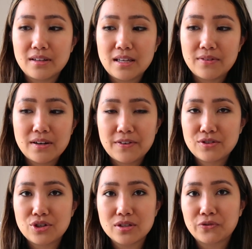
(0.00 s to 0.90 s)
even if
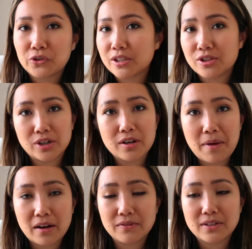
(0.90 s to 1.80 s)
it's just for a certain
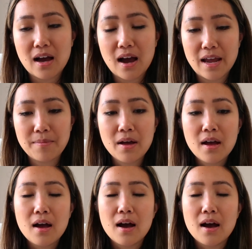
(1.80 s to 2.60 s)
amount of time,